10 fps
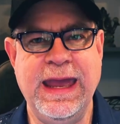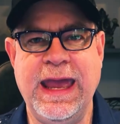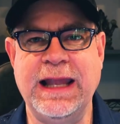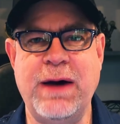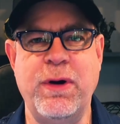
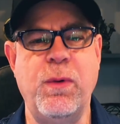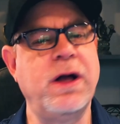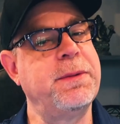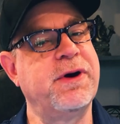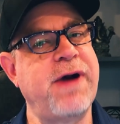Hello and
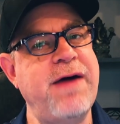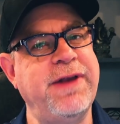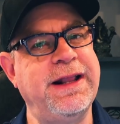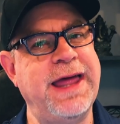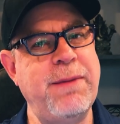welcome to
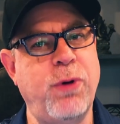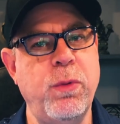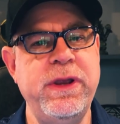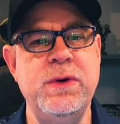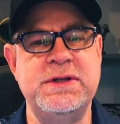Gravity Clamp, where
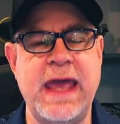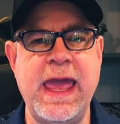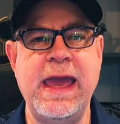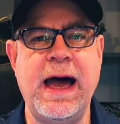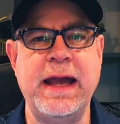we use
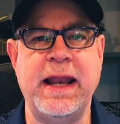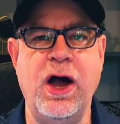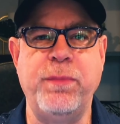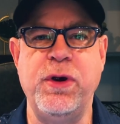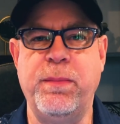AI to
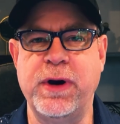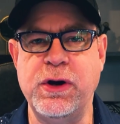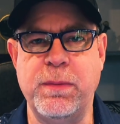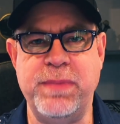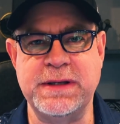help you bring
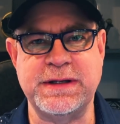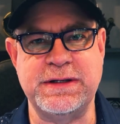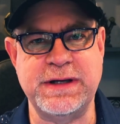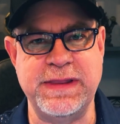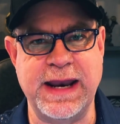your
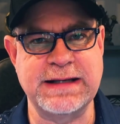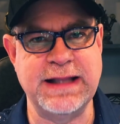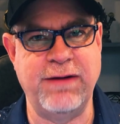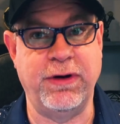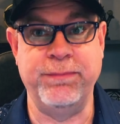business to the next
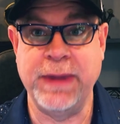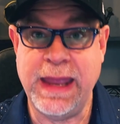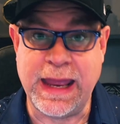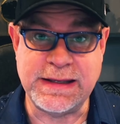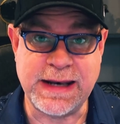level.
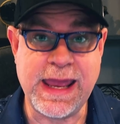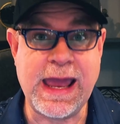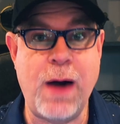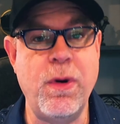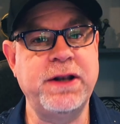And today
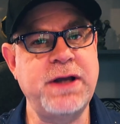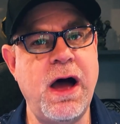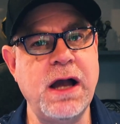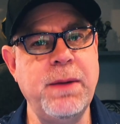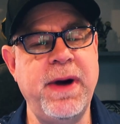I want to
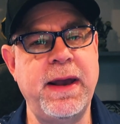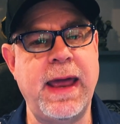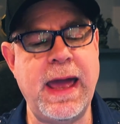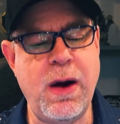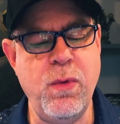talk about
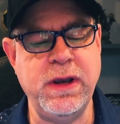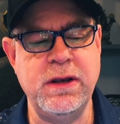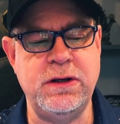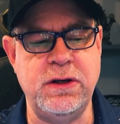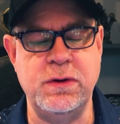how we
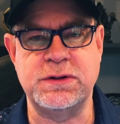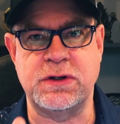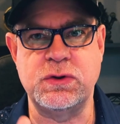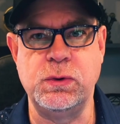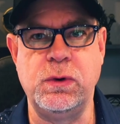could use a
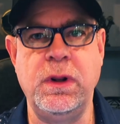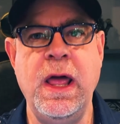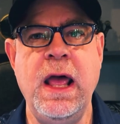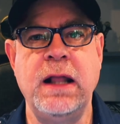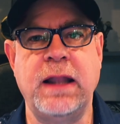tool
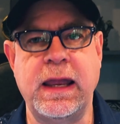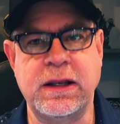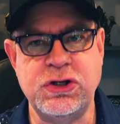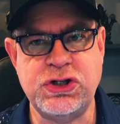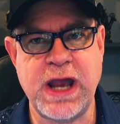
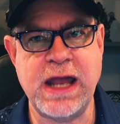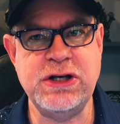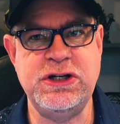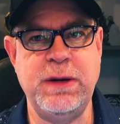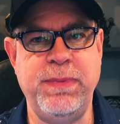like
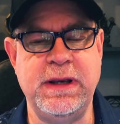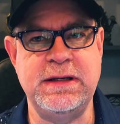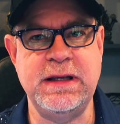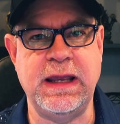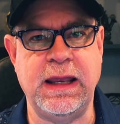
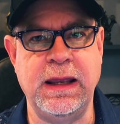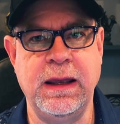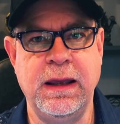ChatGPT